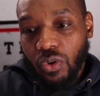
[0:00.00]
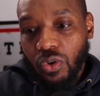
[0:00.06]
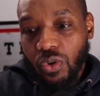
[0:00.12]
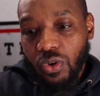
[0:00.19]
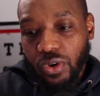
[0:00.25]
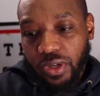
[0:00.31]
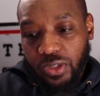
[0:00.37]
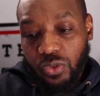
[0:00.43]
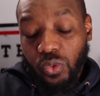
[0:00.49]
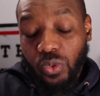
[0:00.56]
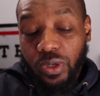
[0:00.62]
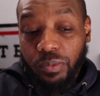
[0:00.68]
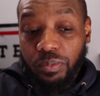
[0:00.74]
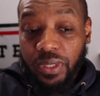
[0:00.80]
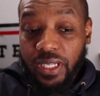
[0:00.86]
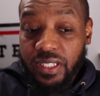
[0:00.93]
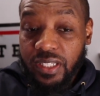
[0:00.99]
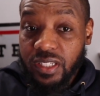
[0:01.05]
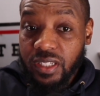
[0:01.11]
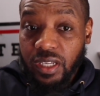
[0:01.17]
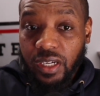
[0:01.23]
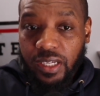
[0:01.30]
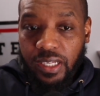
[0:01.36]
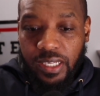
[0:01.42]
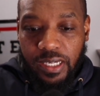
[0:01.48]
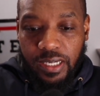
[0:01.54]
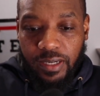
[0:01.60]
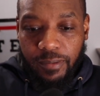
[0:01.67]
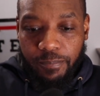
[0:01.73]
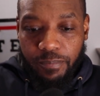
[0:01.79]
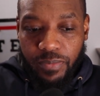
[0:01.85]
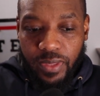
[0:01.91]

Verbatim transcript: Or you could be stuck in a